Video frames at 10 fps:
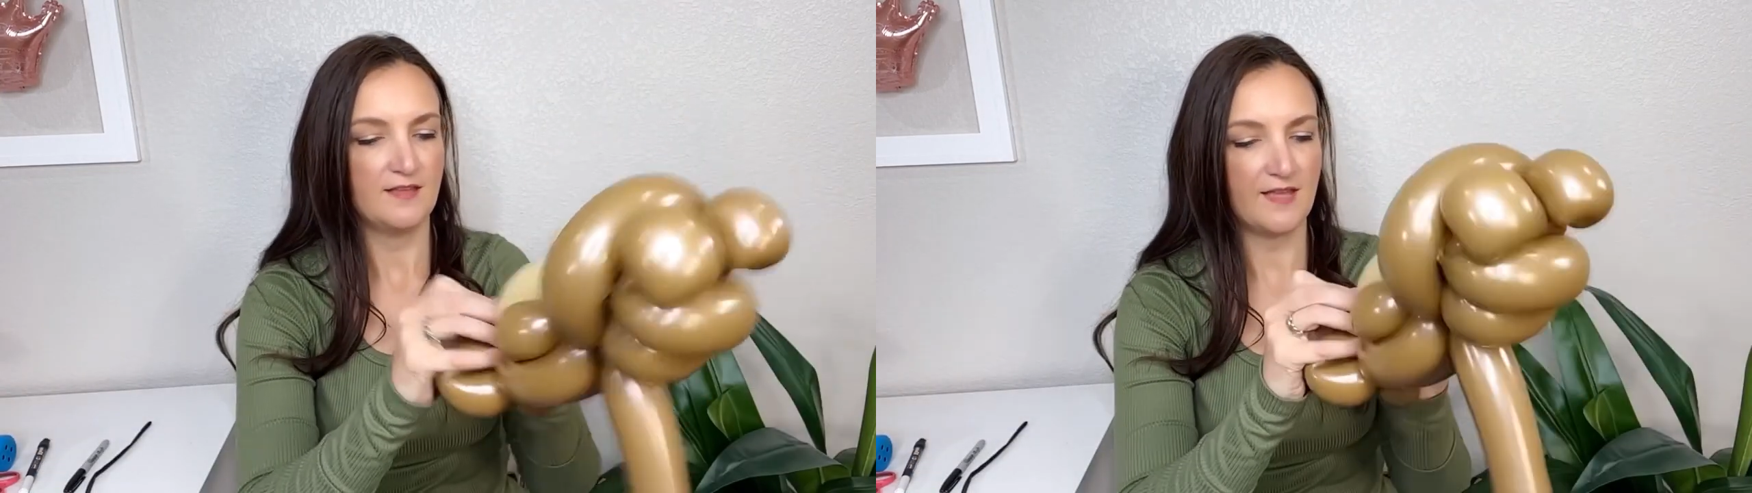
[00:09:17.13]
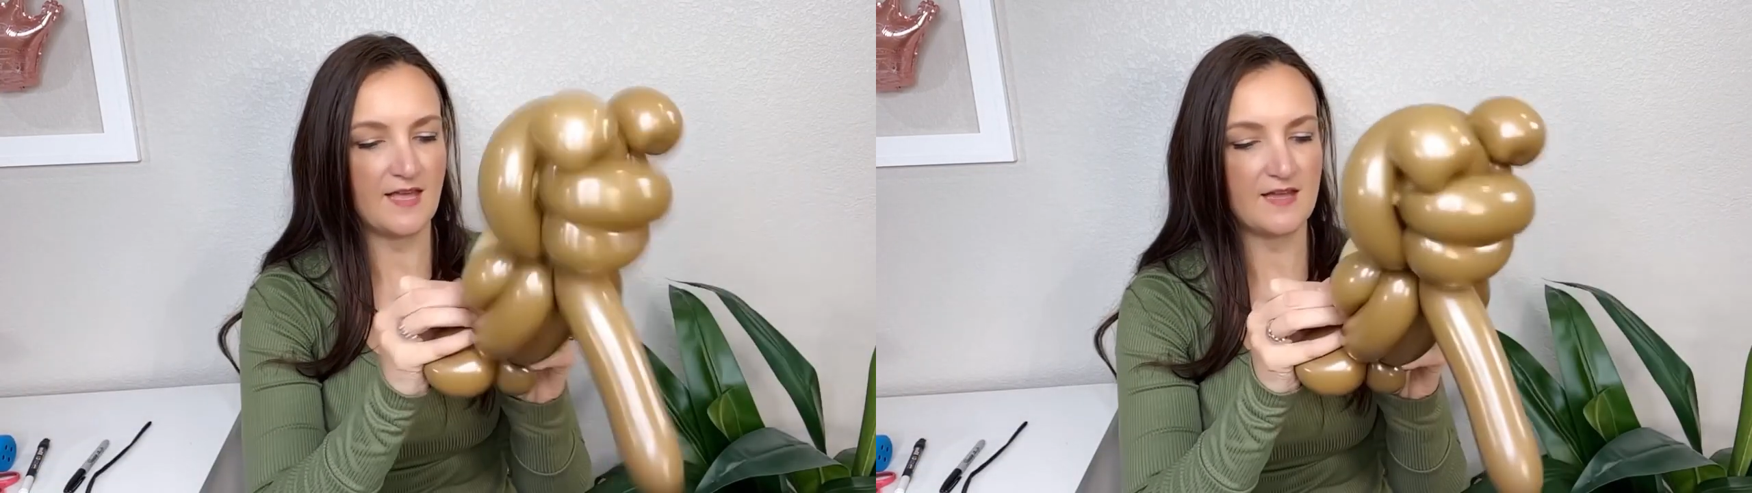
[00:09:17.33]

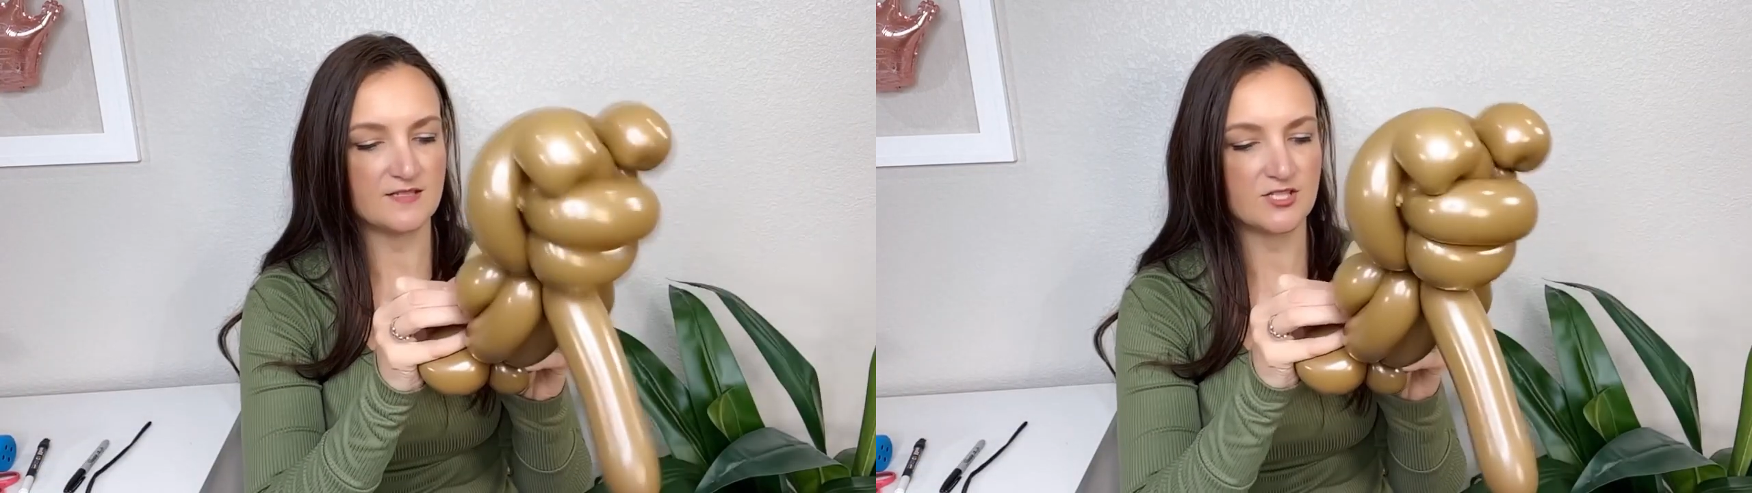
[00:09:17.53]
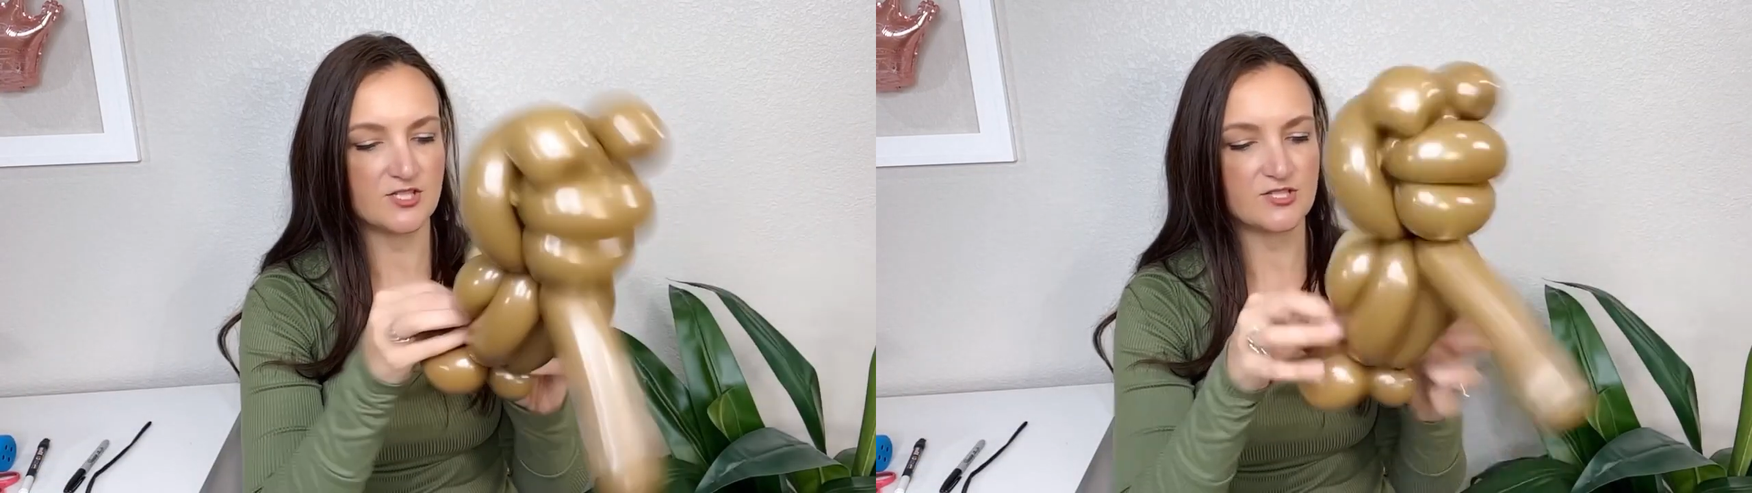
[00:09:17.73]

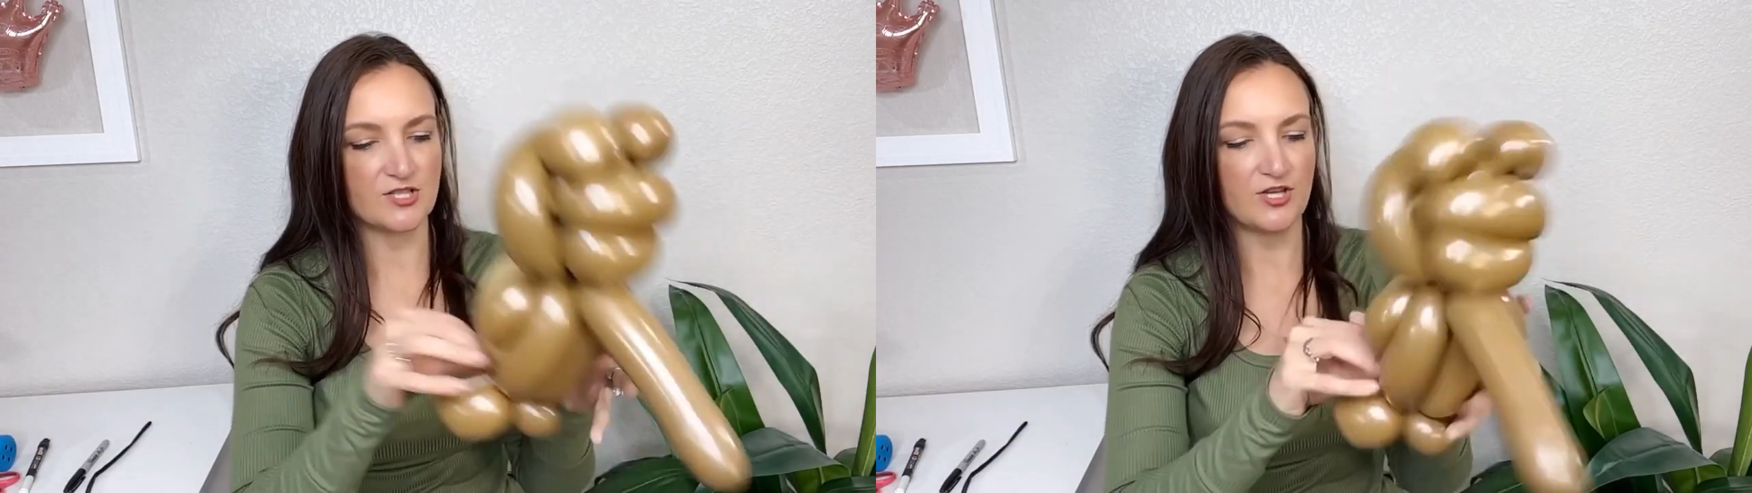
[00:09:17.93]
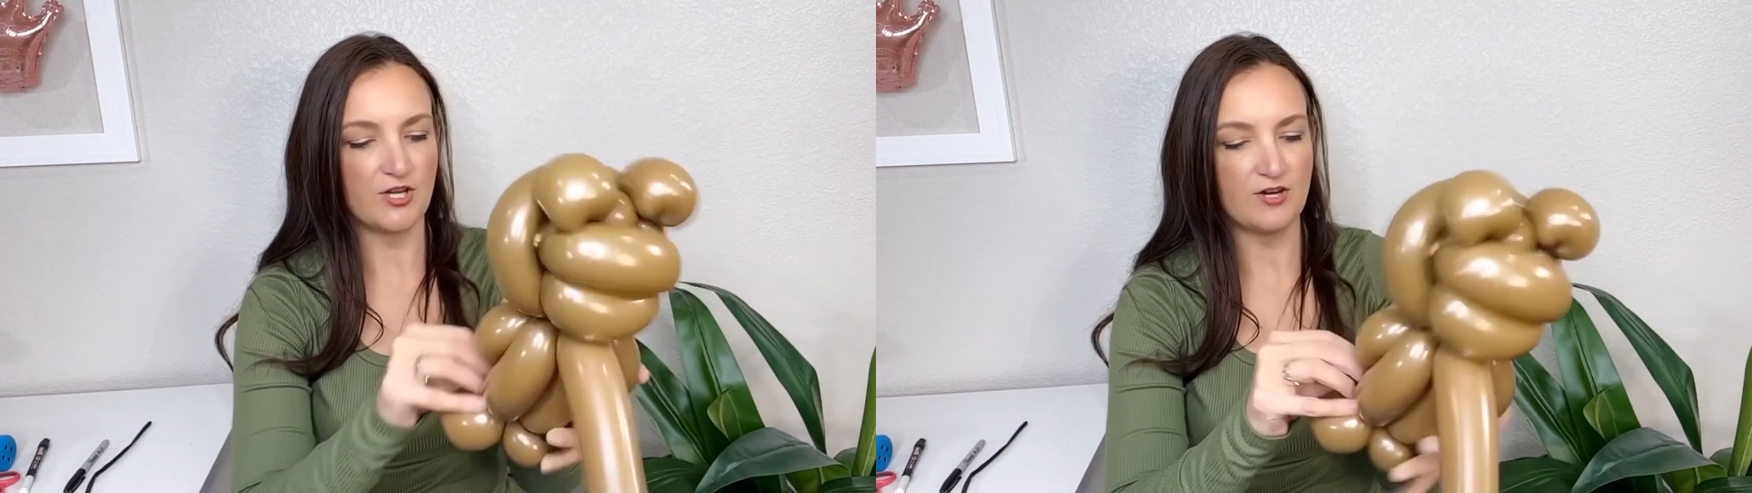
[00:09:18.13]
and just
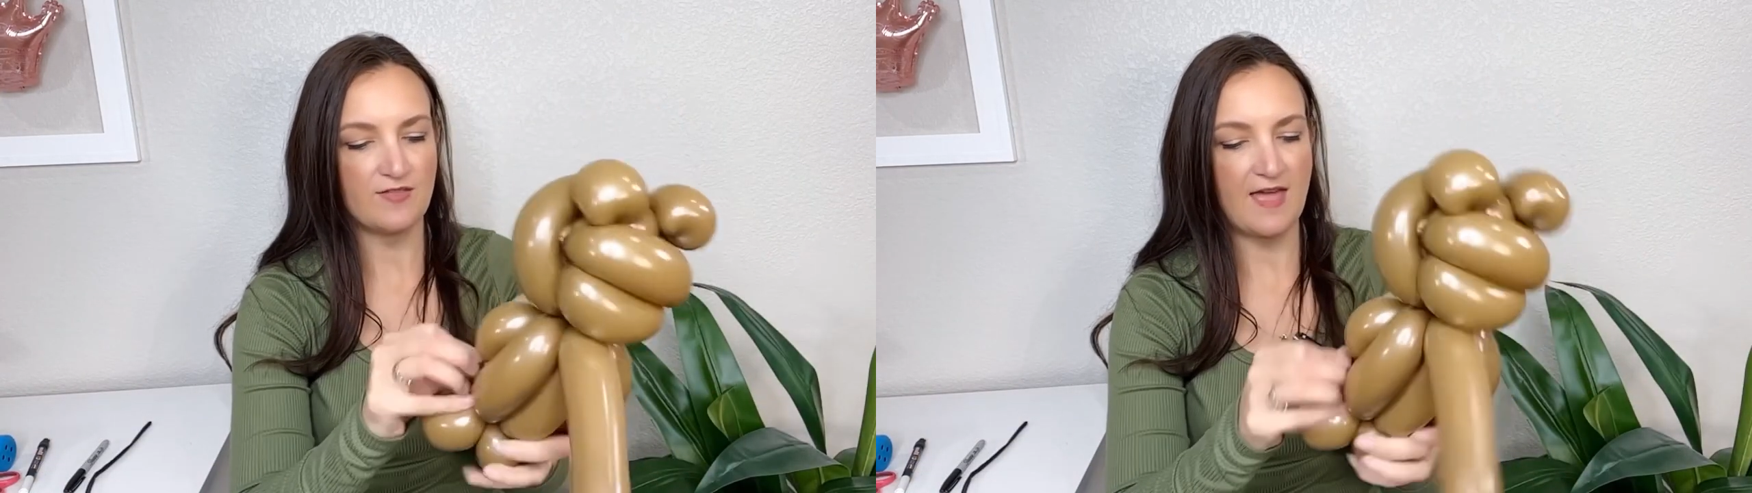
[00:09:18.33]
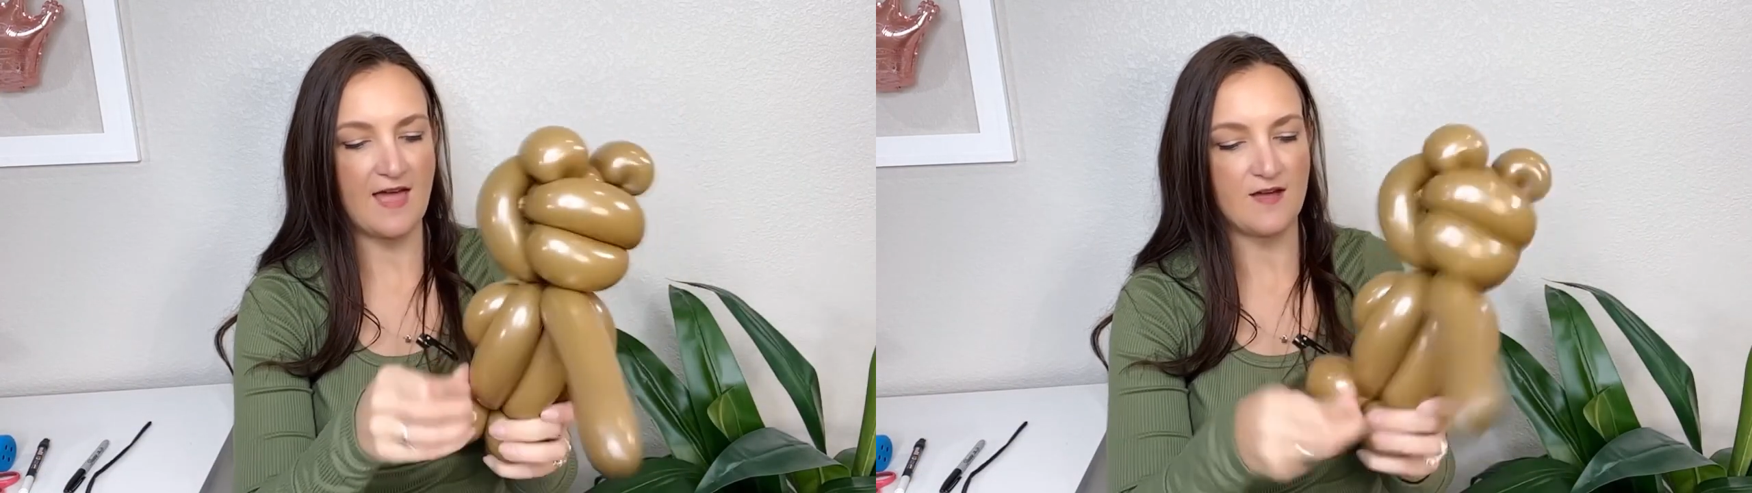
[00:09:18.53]
secure
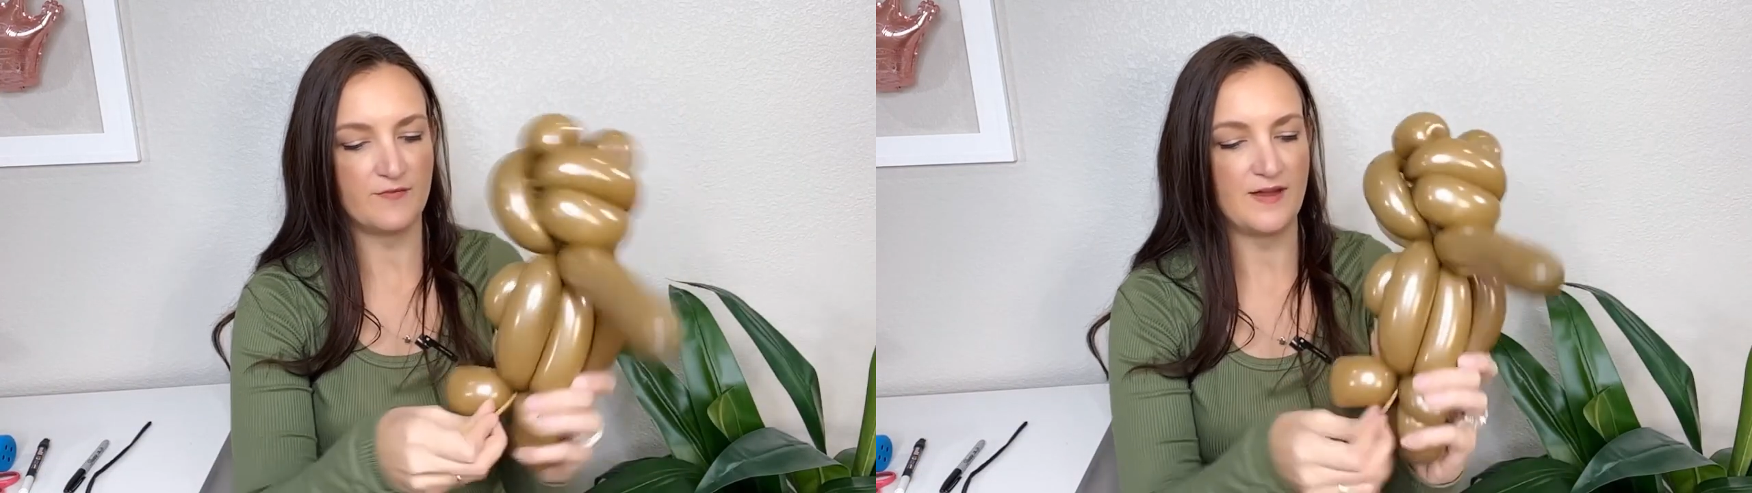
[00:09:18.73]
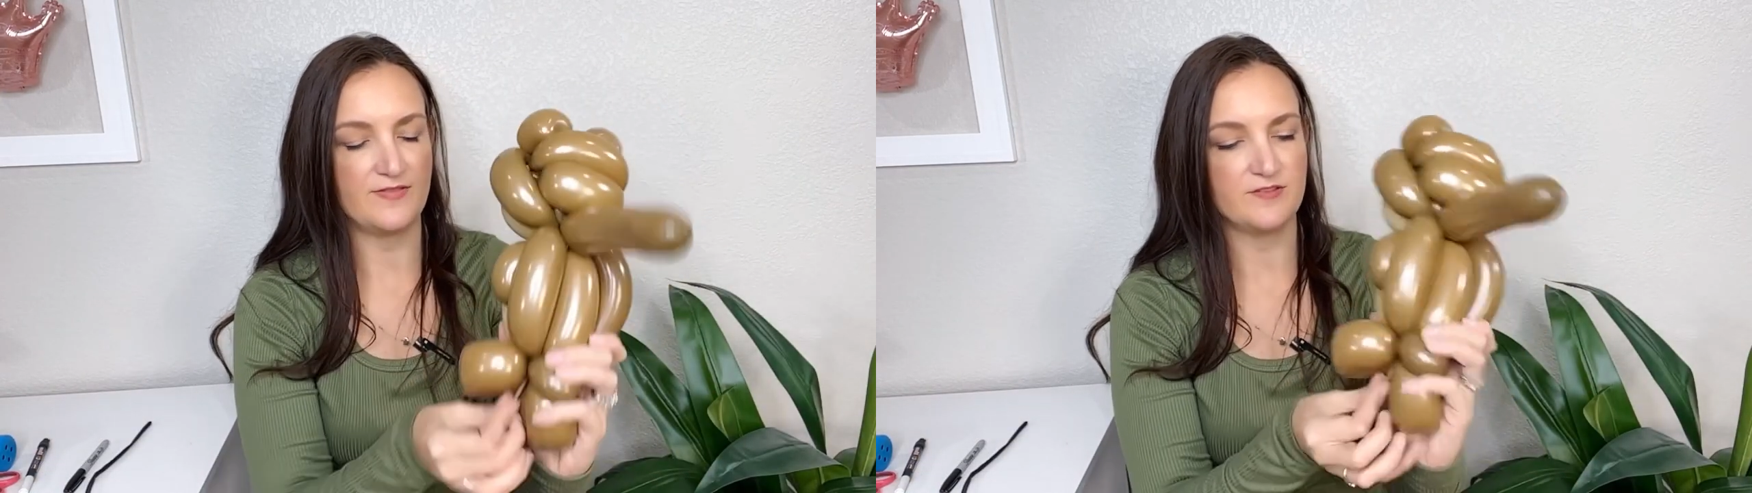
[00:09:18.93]
that
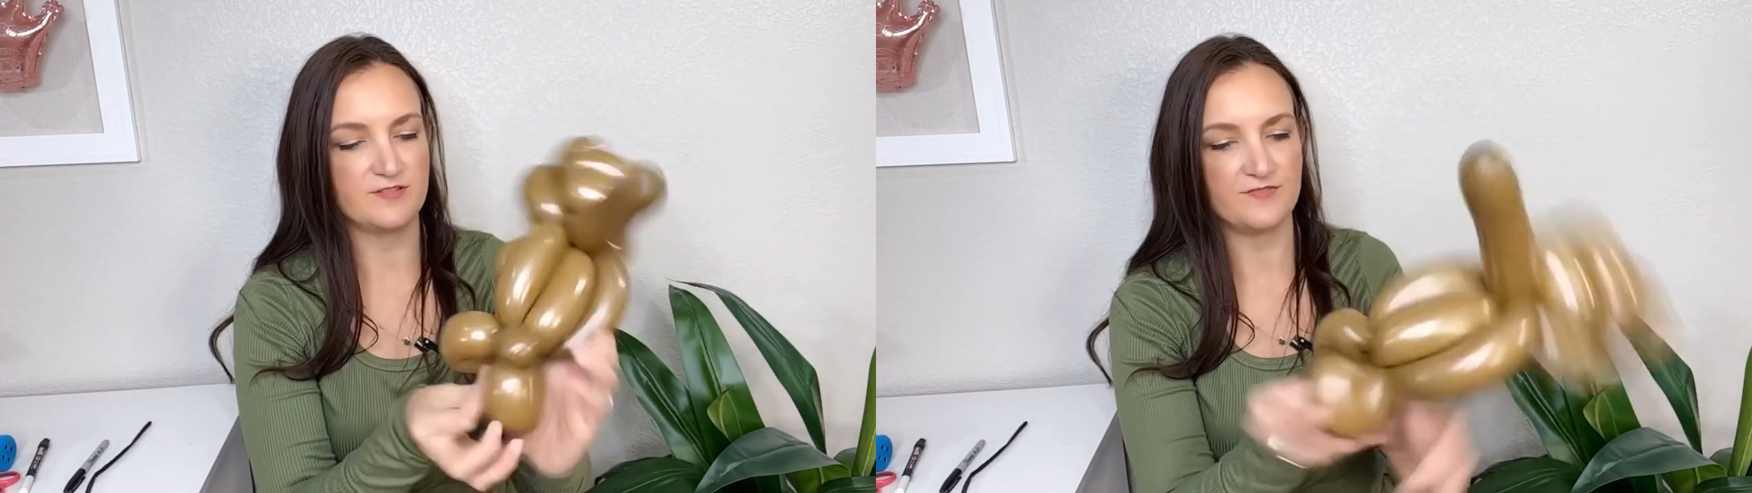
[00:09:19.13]
around those